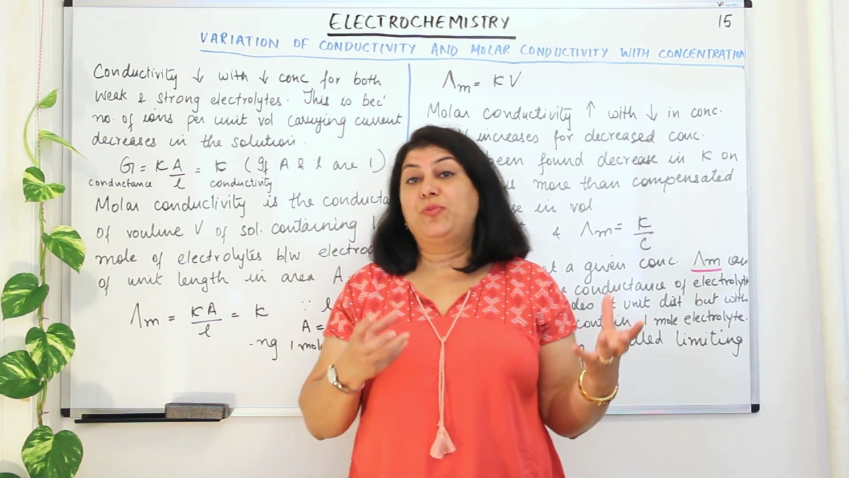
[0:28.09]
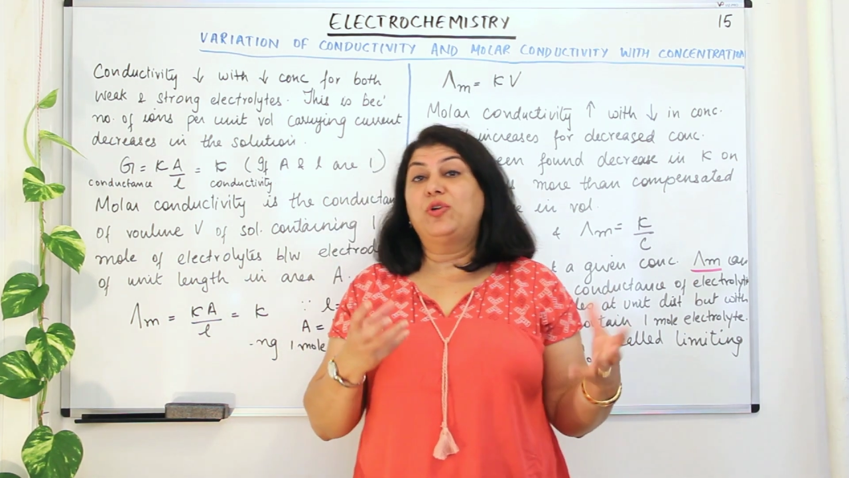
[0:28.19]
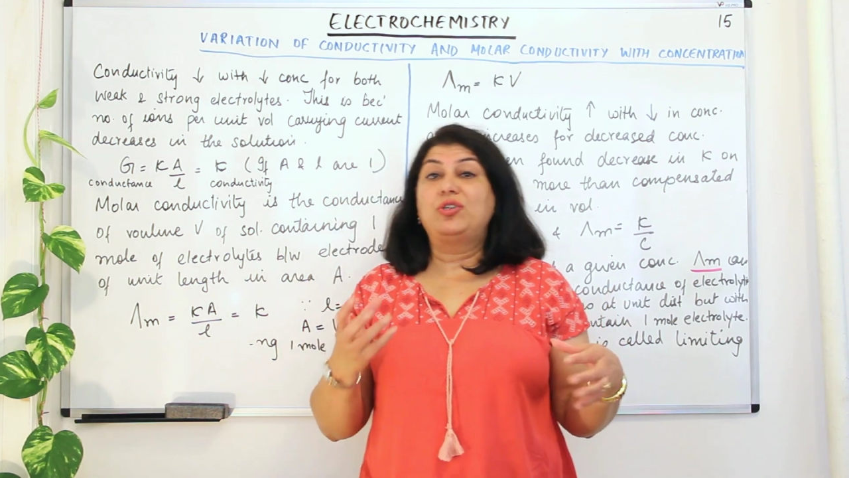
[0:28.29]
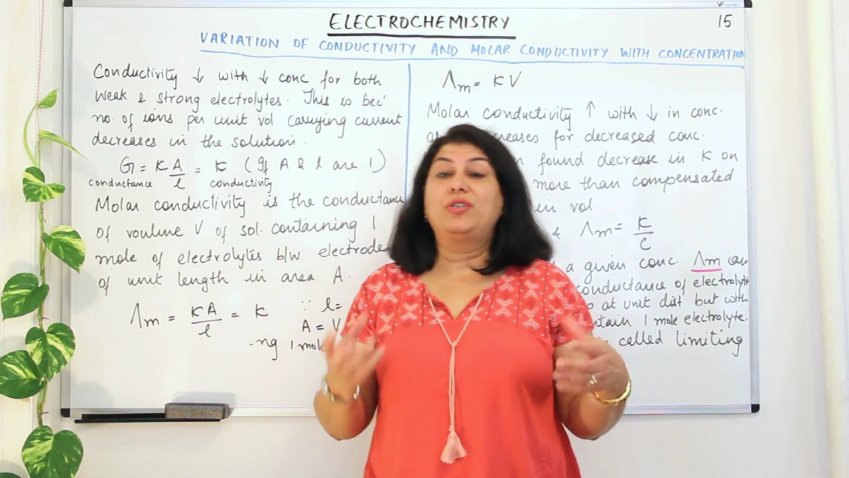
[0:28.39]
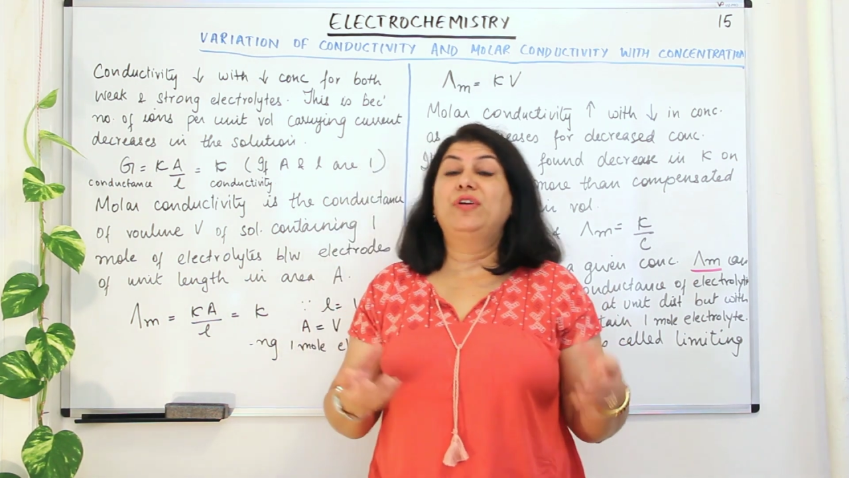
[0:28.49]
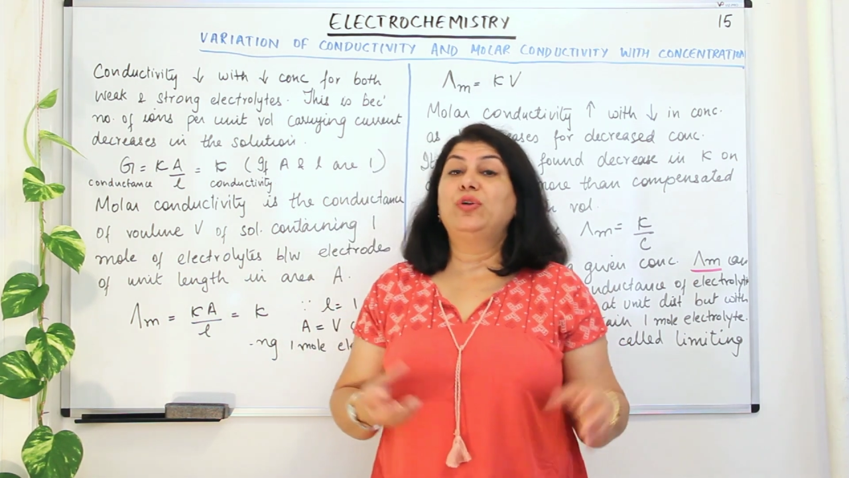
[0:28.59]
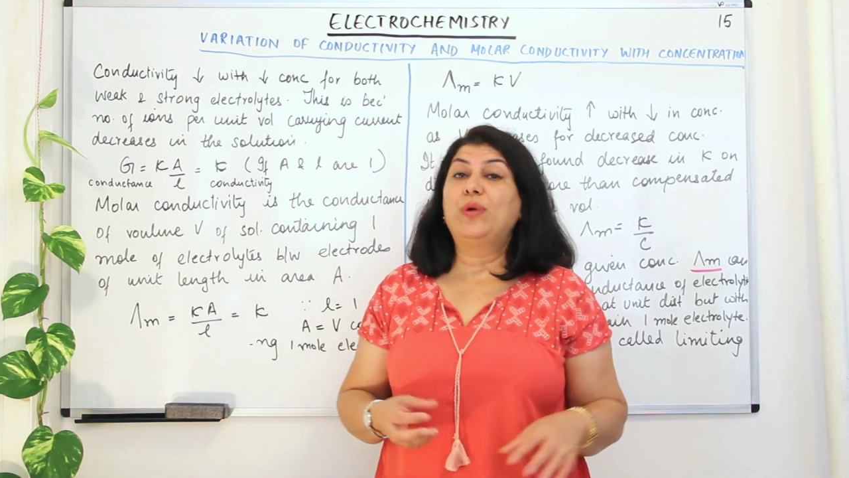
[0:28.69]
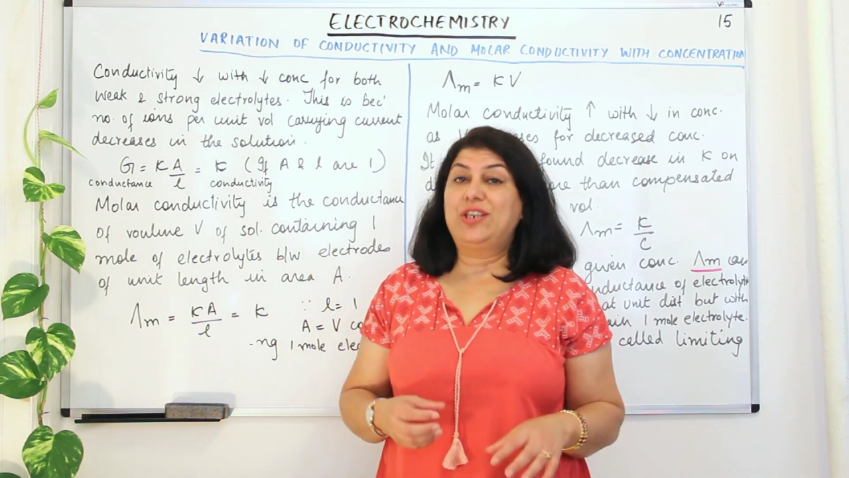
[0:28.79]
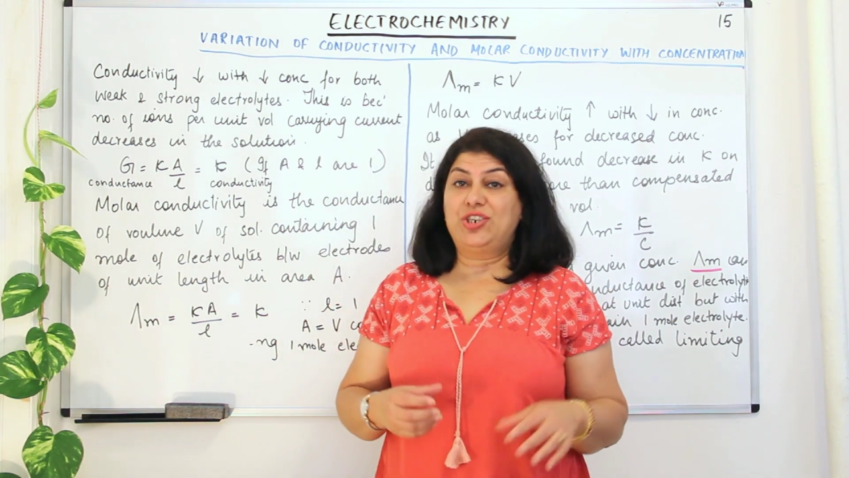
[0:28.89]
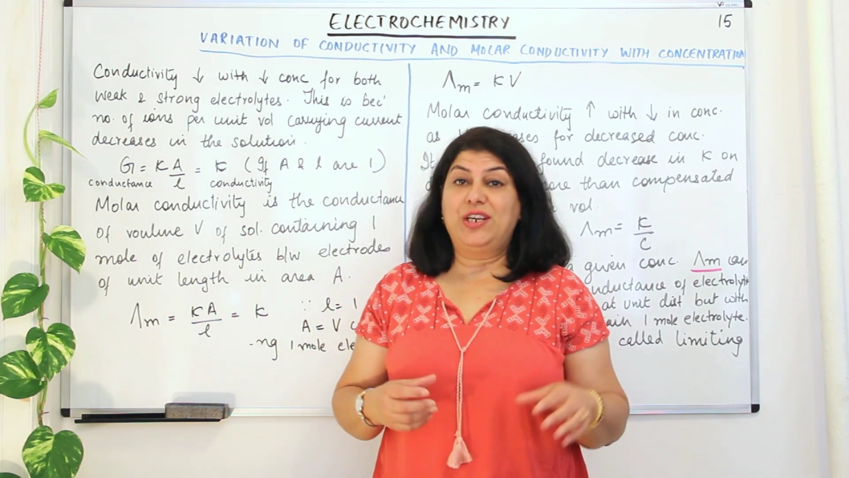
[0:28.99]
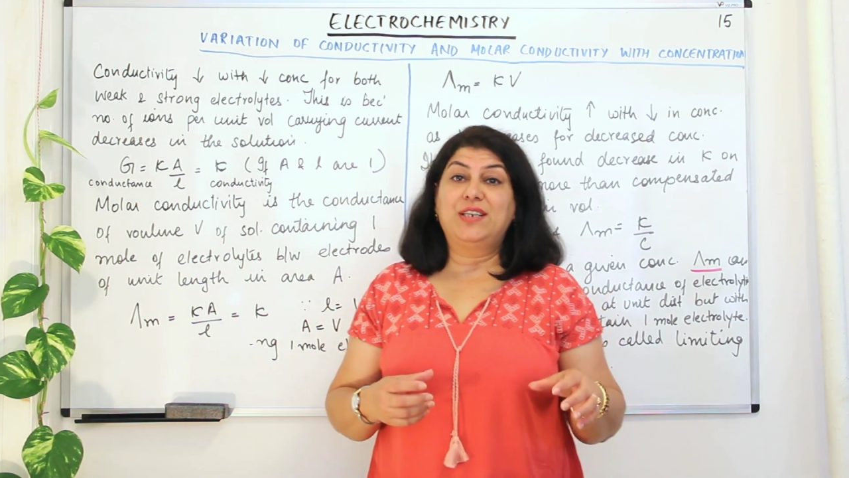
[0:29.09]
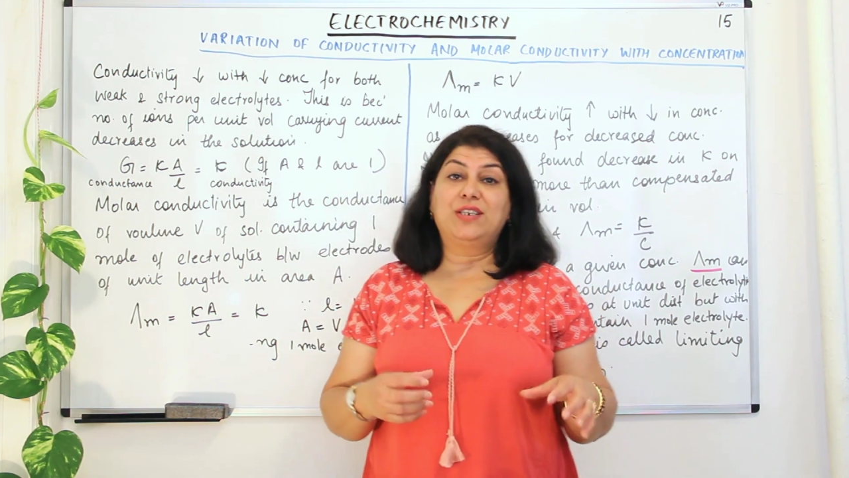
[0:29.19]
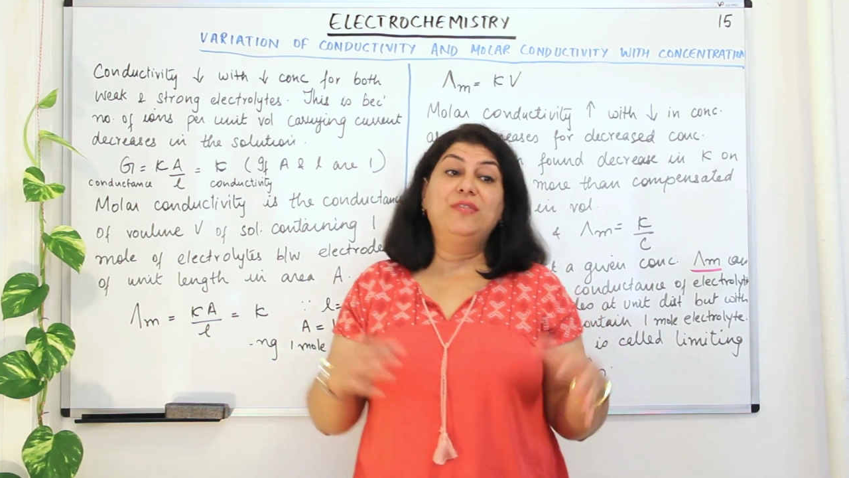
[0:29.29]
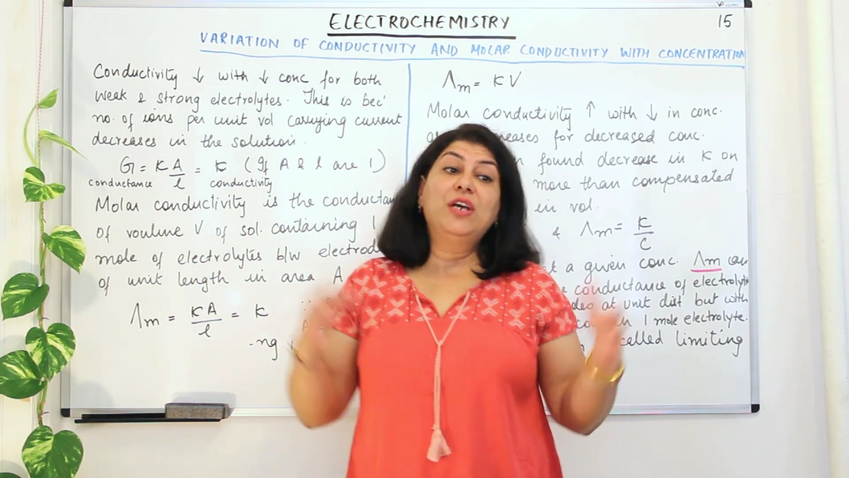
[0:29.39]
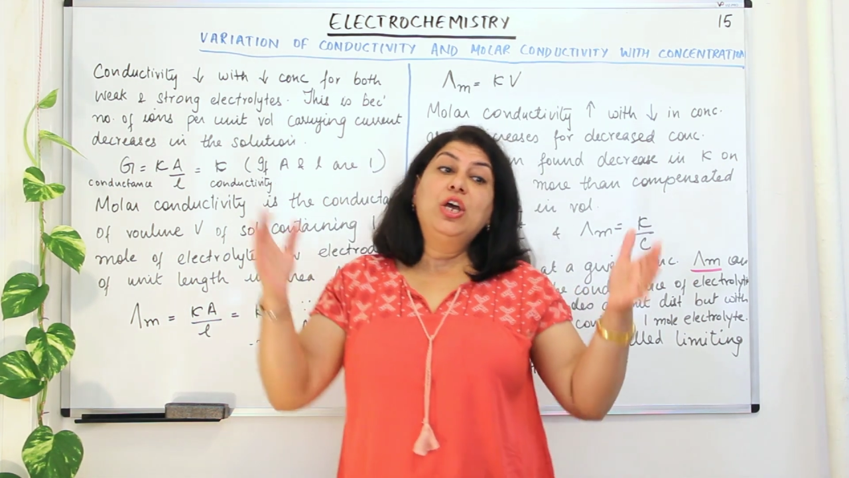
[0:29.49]
positive and OH
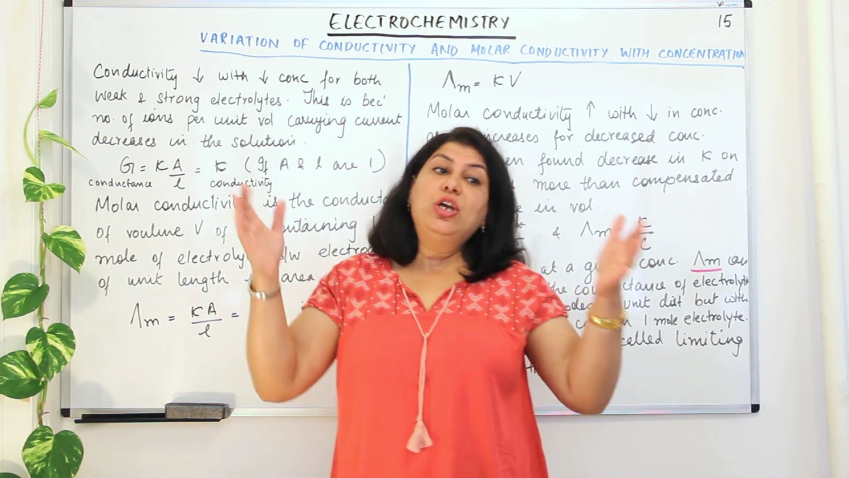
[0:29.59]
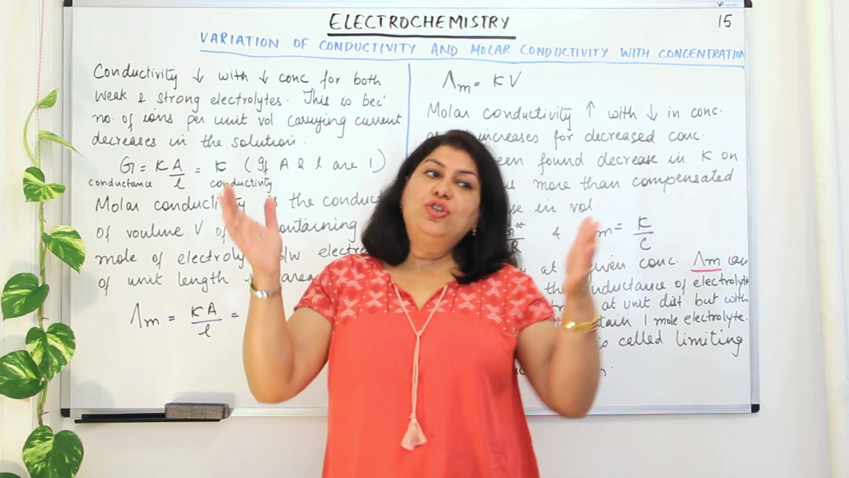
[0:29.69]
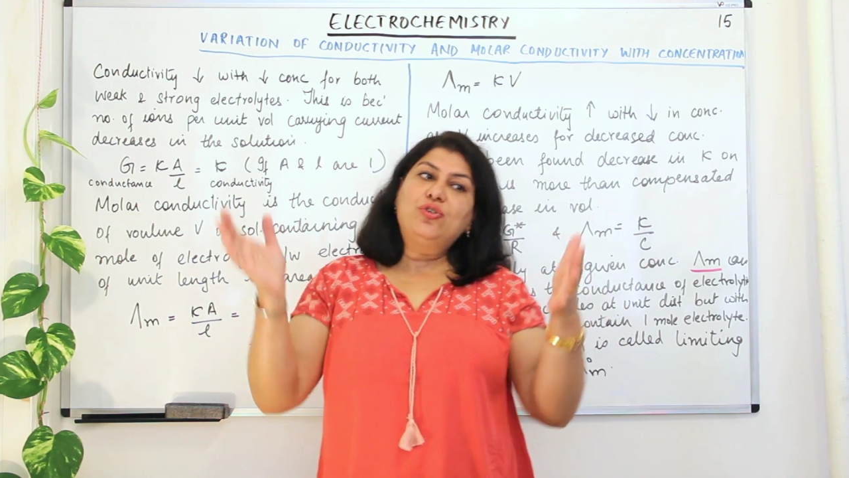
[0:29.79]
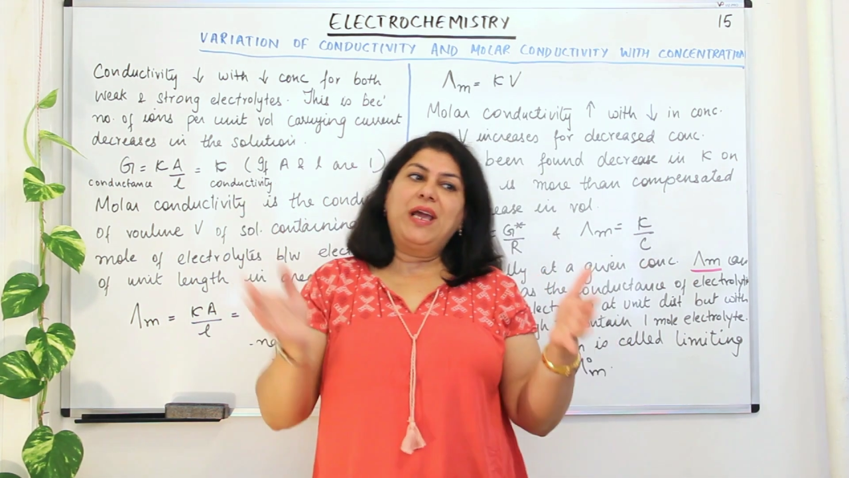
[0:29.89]
negative to